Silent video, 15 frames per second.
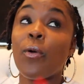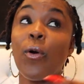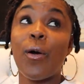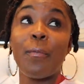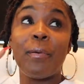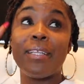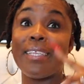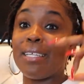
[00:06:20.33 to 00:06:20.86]
or
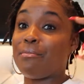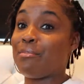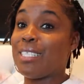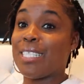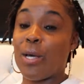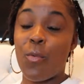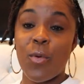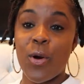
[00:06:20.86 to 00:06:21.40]
put them
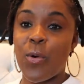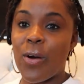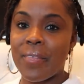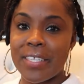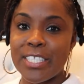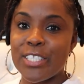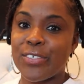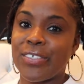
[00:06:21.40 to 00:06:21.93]
somewhere on
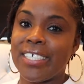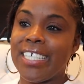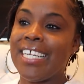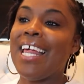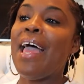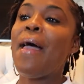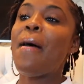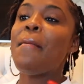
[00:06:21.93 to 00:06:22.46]
the screen.